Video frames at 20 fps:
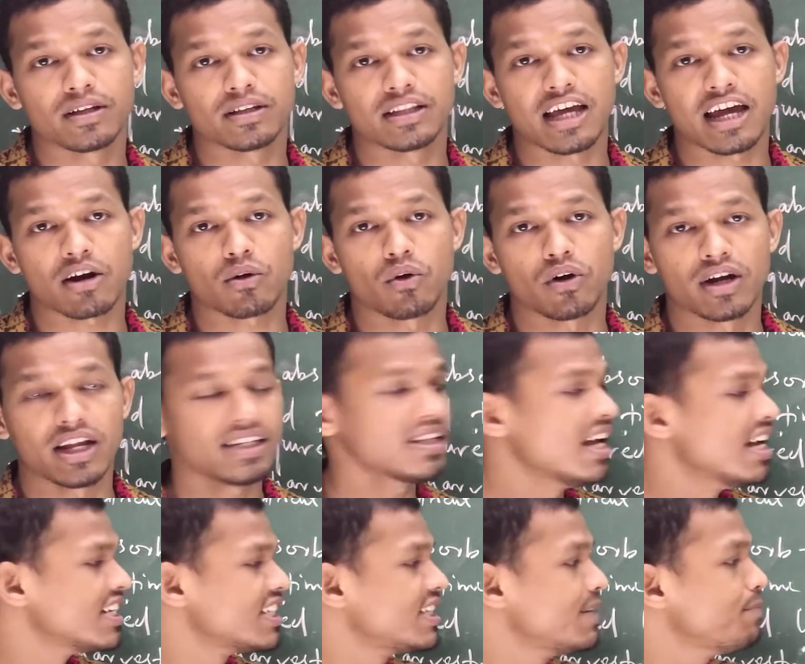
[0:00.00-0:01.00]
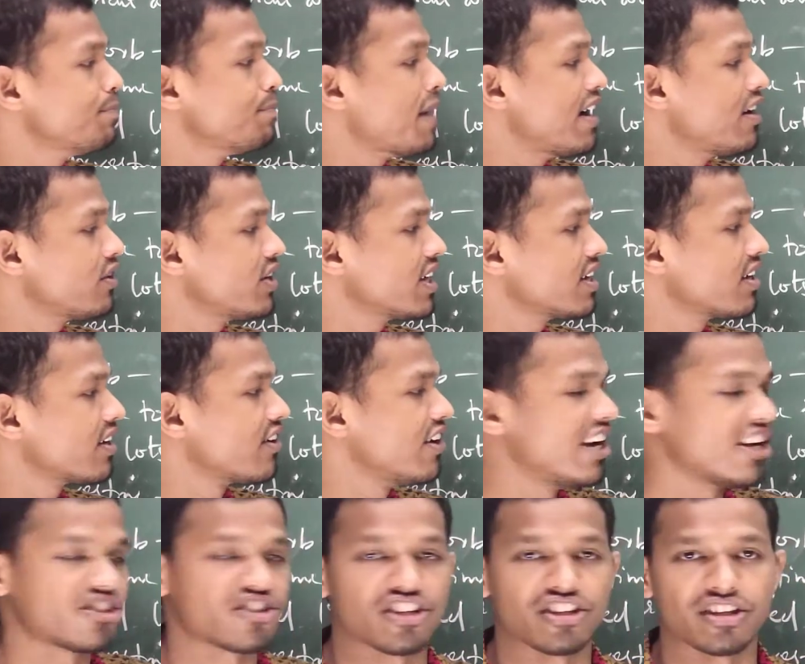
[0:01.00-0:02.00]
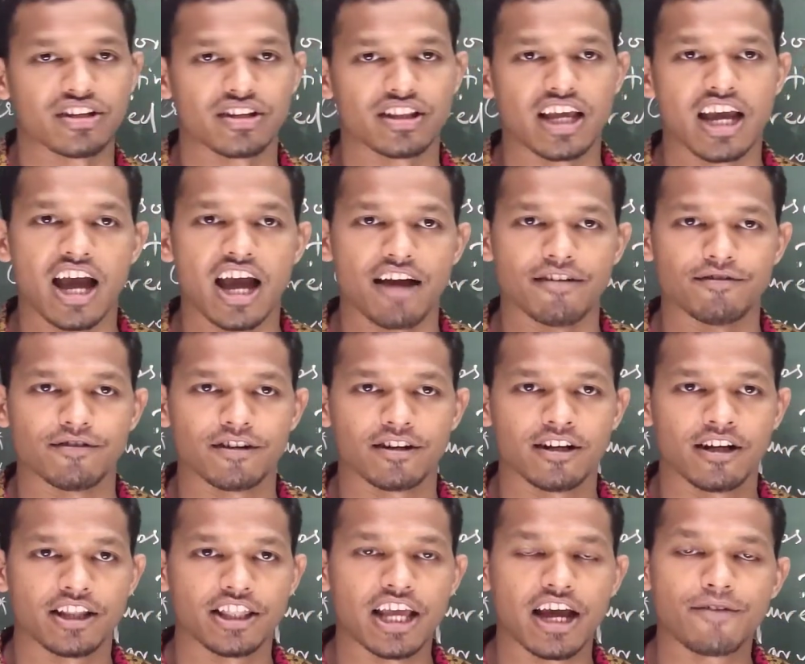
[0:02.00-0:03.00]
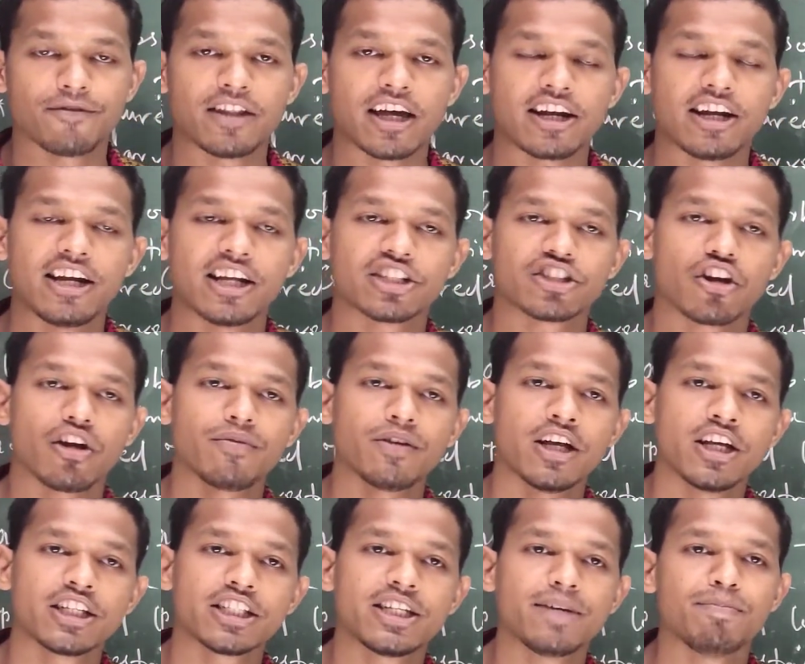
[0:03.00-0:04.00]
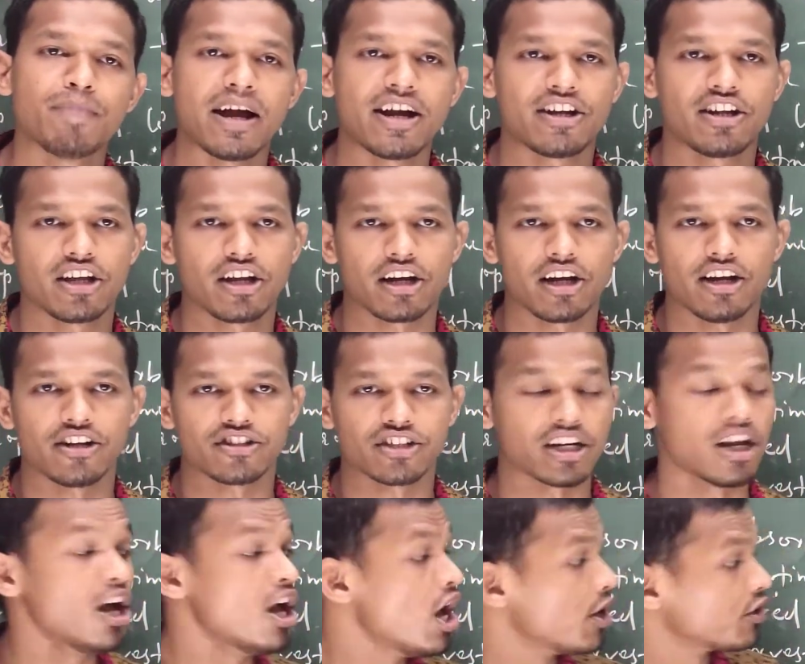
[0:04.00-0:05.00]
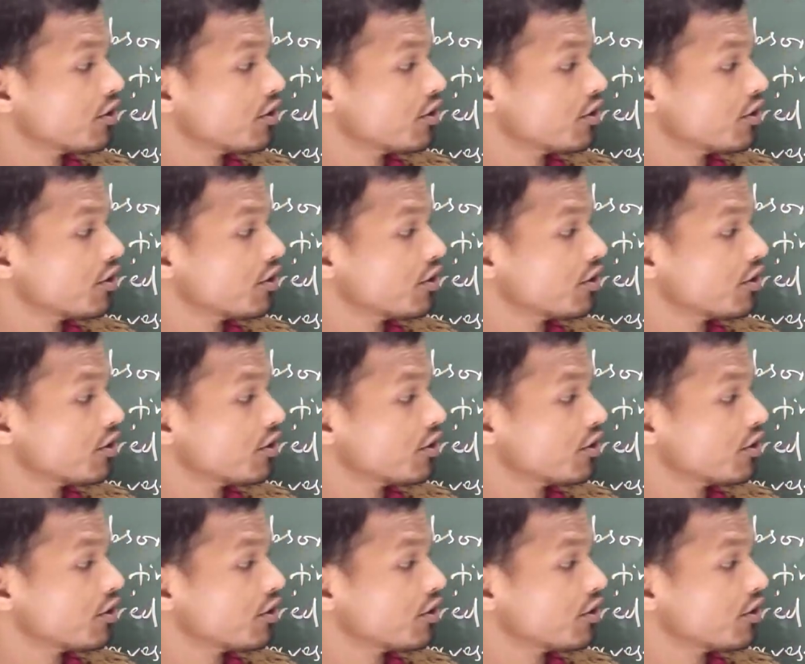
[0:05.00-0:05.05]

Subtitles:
They are called as symbiotic relation. They have the relation of symbiotic relation.